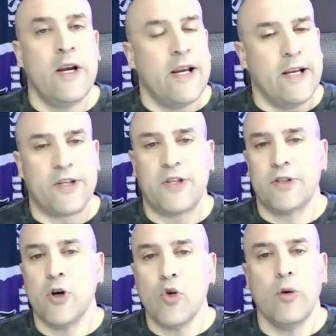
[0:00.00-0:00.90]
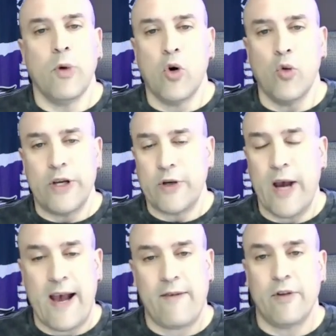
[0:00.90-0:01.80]
is so remote when you
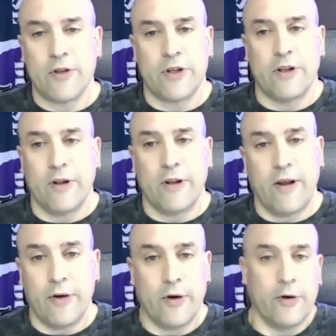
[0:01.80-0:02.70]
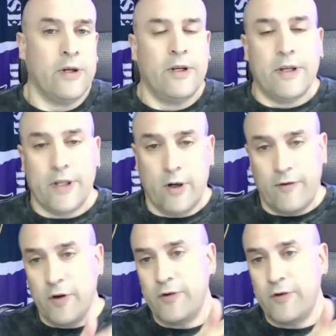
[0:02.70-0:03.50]
have those other, if